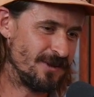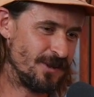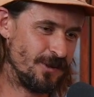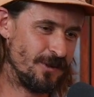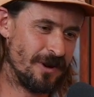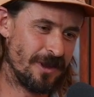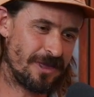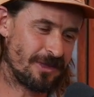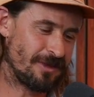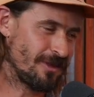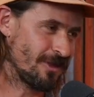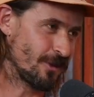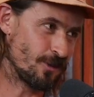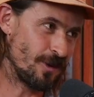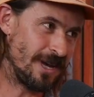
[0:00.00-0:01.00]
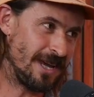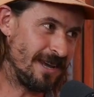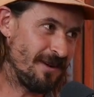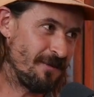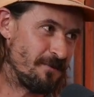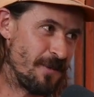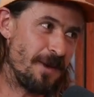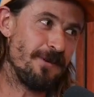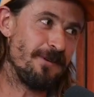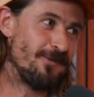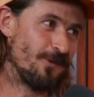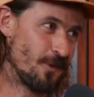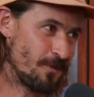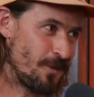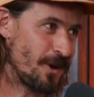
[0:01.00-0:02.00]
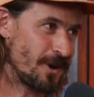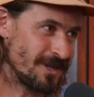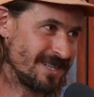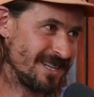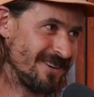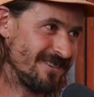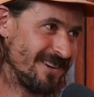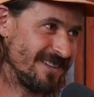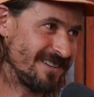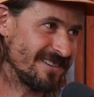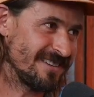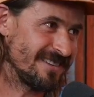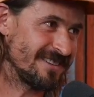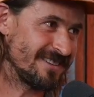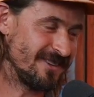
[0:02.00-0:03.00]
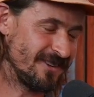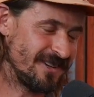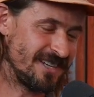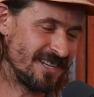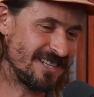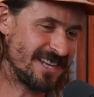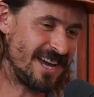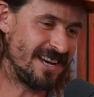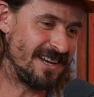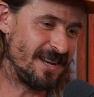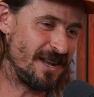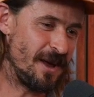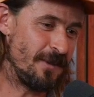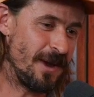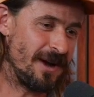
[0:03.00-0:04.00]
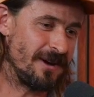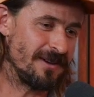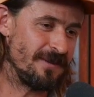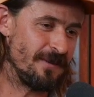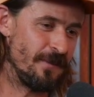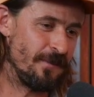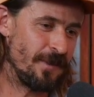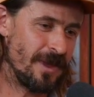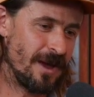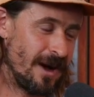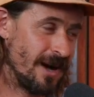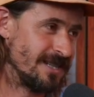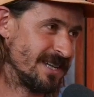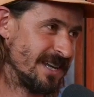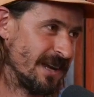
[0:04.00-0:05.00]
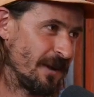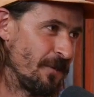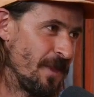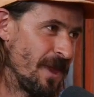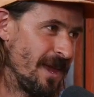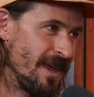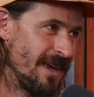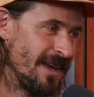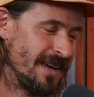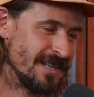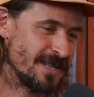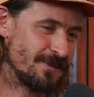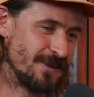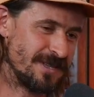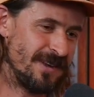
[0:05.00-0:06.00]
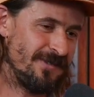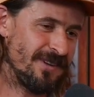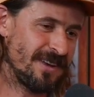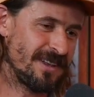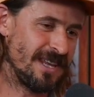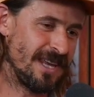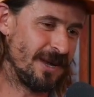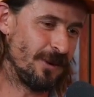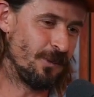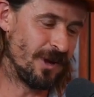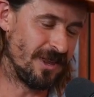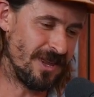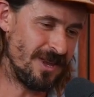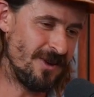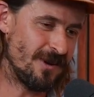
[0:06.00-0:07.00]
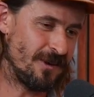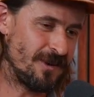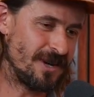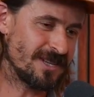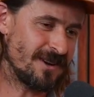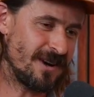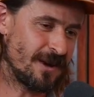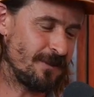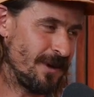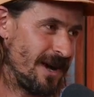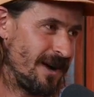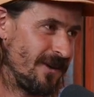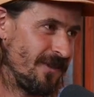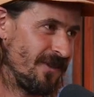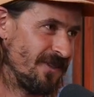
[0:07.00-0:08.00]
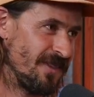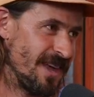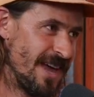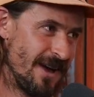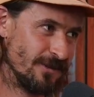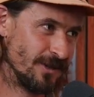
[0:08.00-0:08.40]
do a 3, maybe 4-part series, still undecided, about hunting. And specifically with you, I want to talk about the